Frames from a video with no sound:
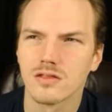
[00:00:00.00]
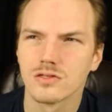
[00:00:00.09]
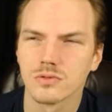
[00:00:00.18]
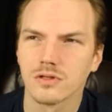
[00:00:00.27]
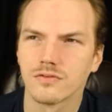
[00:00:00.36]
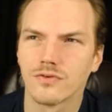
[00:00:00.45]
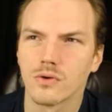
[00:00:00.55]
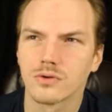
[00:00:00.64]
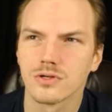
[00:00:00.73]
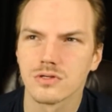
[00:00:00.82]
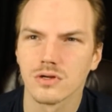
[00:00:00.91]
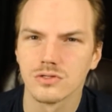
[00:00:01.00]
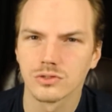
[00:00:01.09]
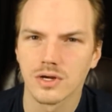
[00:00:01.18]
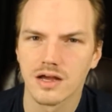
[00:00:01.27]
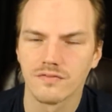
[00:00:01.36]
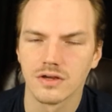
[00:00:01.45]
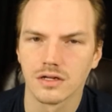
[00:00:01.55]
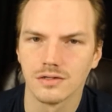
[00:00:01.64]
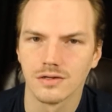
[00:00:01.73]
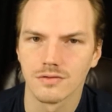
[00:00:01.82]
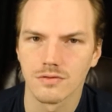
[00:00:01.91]
that's really focused on traffic and
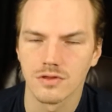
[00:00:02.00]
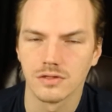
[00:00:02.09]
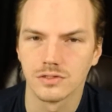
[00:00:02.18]
another thing